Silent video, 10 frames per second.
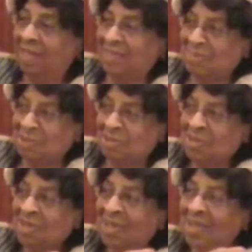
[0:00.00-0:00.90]
And
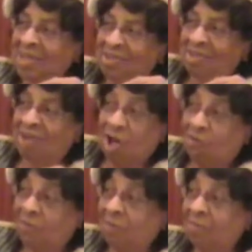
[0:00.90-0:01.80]
so she
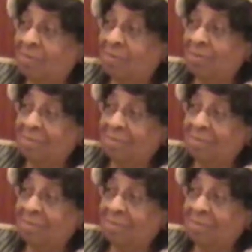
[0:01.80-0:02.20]
called for